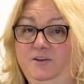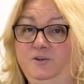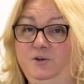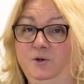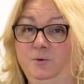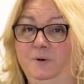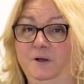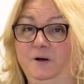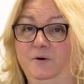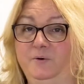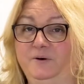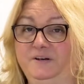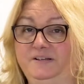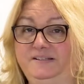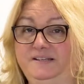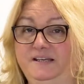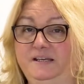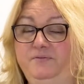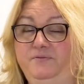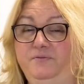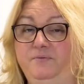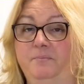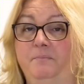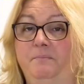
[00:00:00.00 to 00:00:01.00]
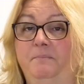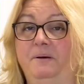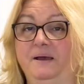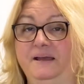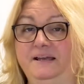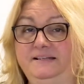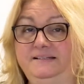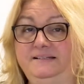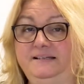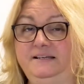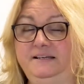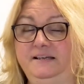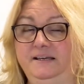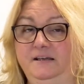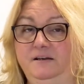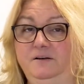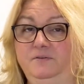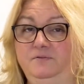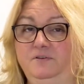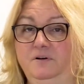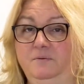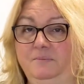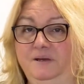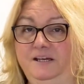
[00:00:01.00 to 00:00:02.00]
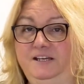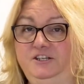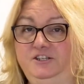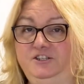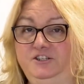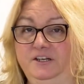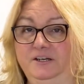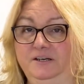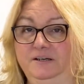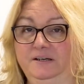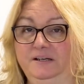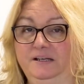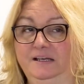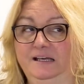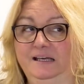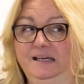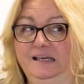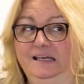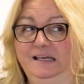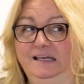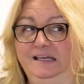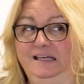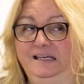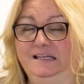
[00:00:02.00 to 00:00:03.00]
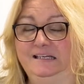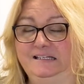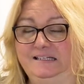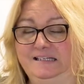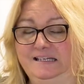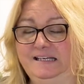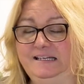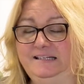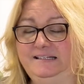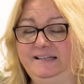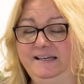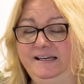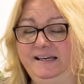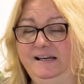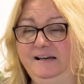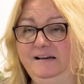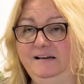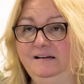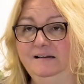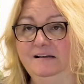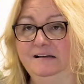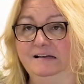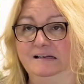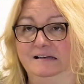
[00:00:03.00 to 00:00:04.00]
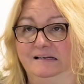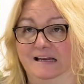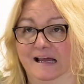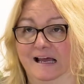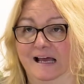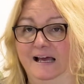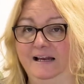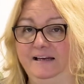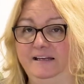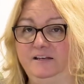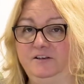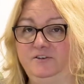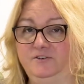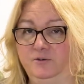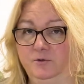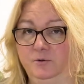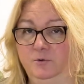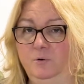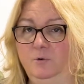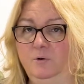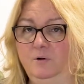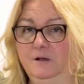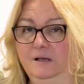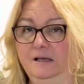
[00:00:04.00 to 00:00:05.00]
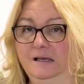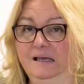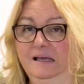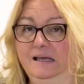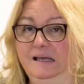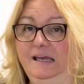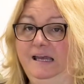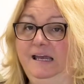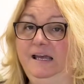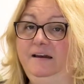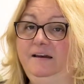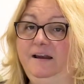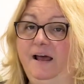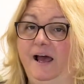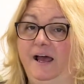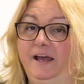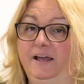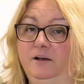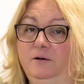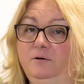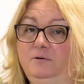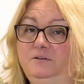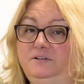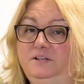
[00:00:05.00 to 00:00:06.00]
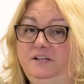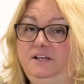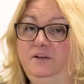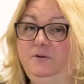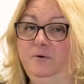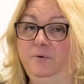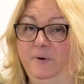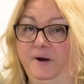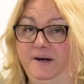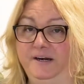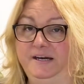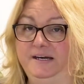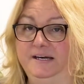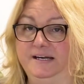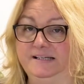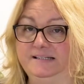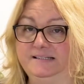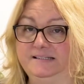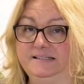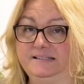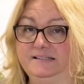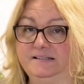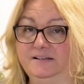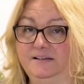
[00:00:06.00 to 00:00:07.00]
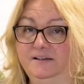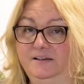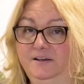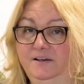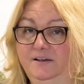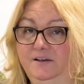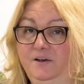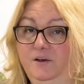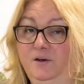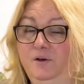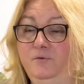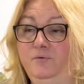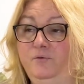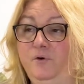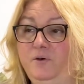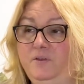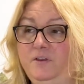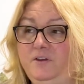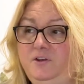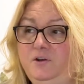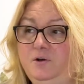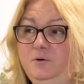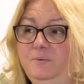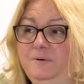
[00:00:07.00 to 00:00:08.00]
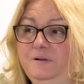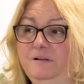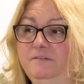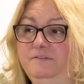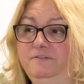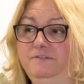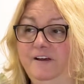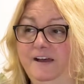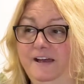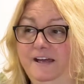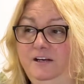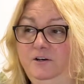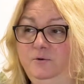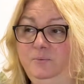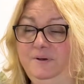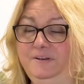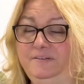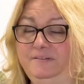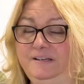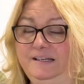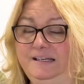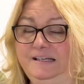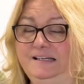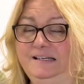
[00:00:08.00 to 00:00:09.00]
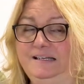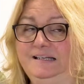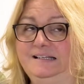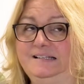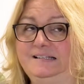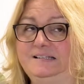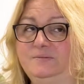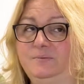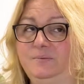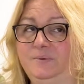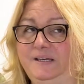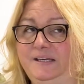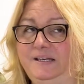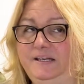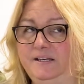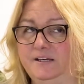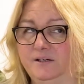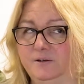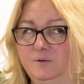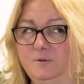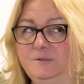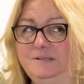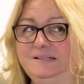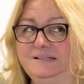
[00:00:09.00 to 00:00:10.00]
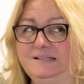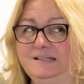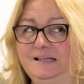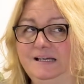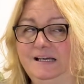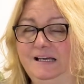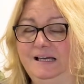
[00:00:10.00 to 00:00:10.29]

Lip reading: you will receive basic information, in detail DALI 2 and IoT Readiness. Further, you will find within these videos